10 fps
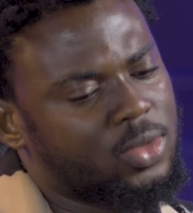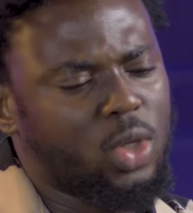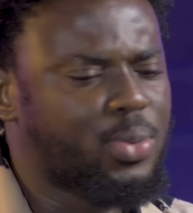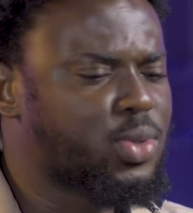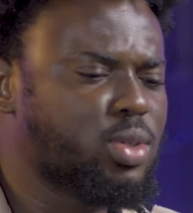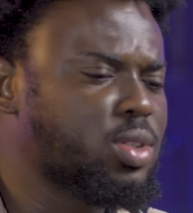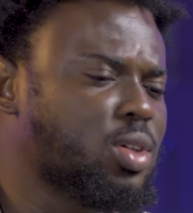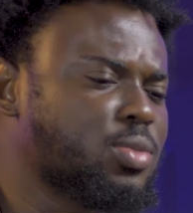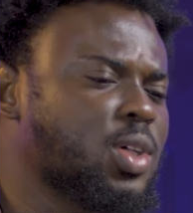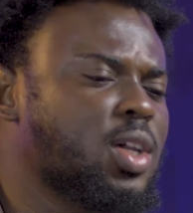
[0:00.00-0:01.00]
No, absolutely not.
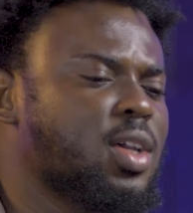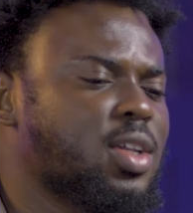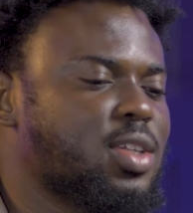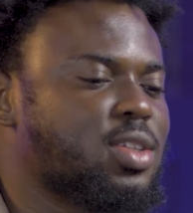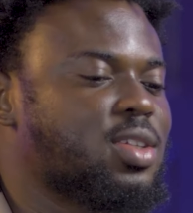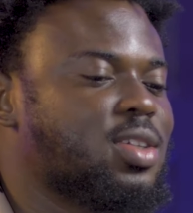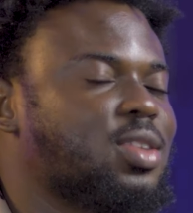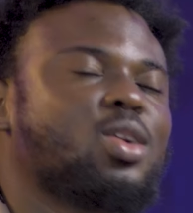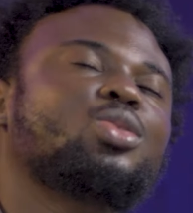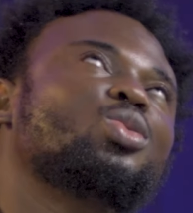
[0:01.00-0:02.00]
It's, it's
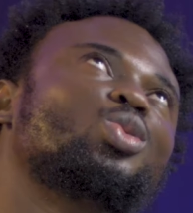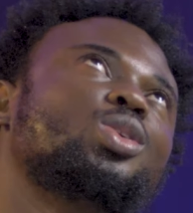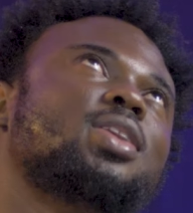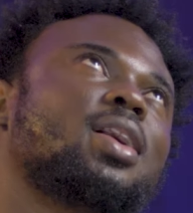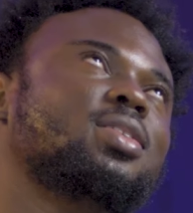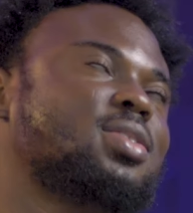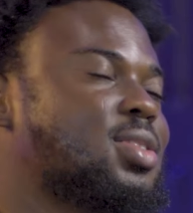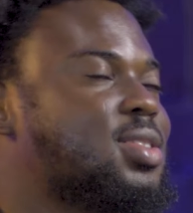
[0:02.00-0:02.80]
not only that it is